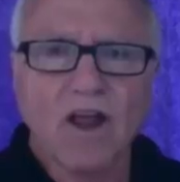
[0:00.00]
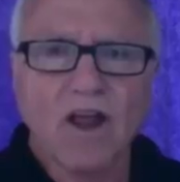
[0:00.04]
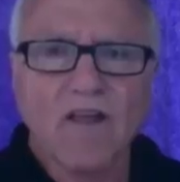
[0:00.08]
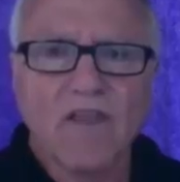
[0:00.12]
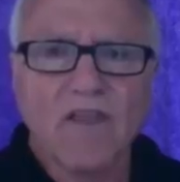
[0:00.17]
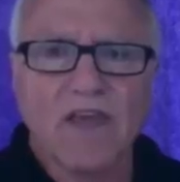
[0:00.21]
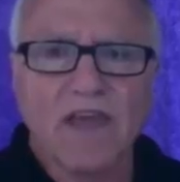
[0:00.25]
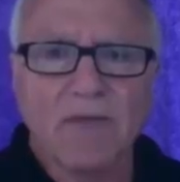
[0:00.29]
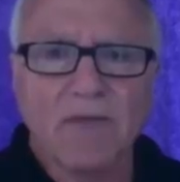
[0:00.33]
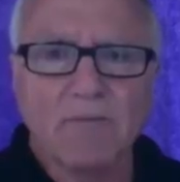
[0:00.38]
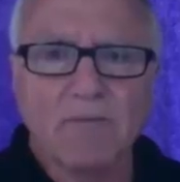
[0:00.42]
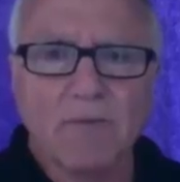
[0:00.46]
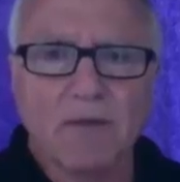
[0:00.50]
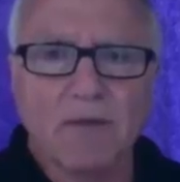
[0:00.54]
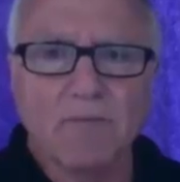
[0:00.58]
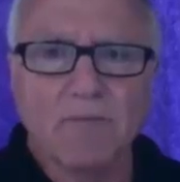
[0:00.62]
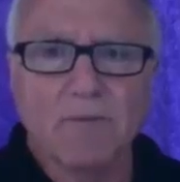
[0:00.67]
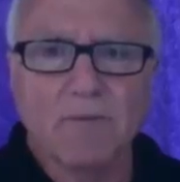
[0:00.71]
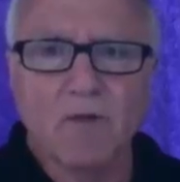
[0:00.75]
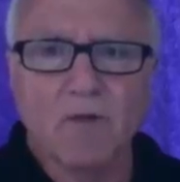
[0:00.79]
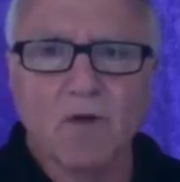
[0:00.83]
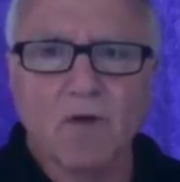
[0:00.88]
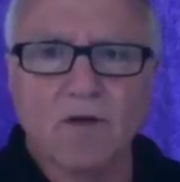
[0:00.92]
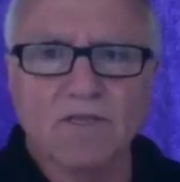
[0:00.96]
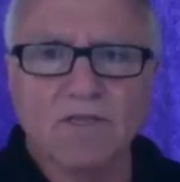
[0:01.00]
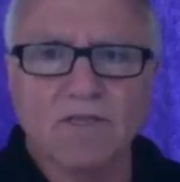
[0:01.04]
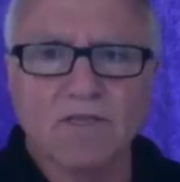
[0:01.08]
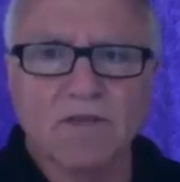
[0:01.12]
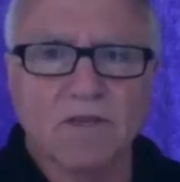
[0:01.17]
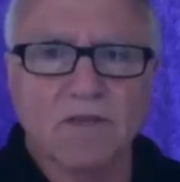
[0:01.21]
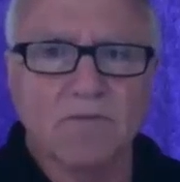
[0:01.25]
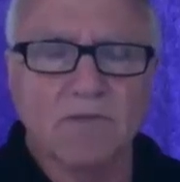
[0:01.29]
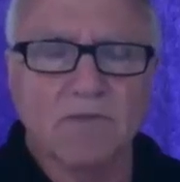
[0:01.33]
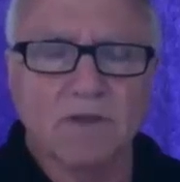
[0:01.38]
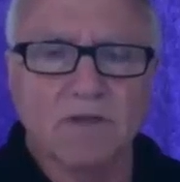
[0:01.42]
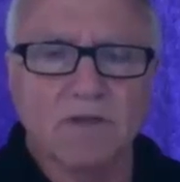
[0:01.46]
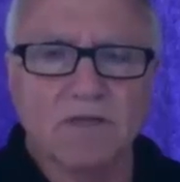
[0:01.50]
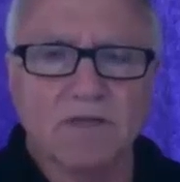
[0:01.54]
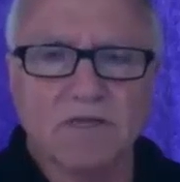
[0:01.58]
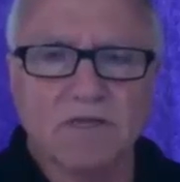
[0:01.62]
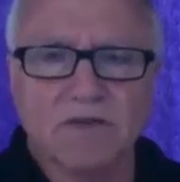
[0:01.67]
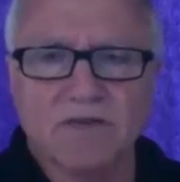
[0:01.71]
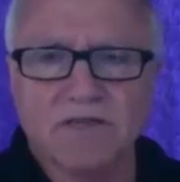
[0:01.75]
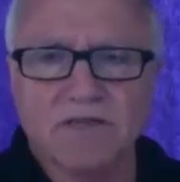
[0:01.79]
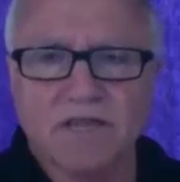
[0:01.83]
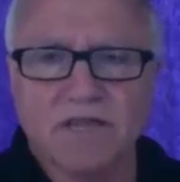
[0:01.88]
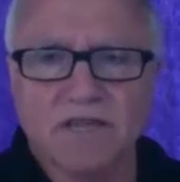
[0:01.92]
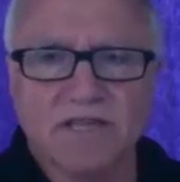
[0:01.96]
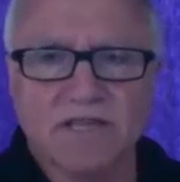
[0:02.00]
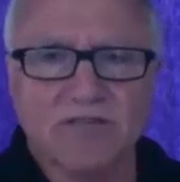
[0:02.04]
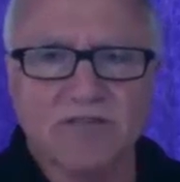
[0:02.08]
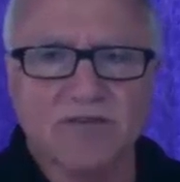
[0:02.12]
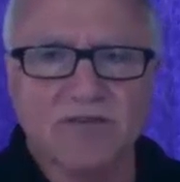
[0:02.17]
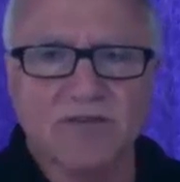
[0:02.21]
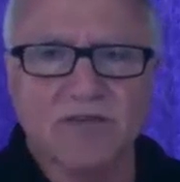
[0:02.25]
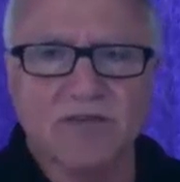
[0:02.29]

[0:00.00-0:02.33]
They have belonged to the military-industrial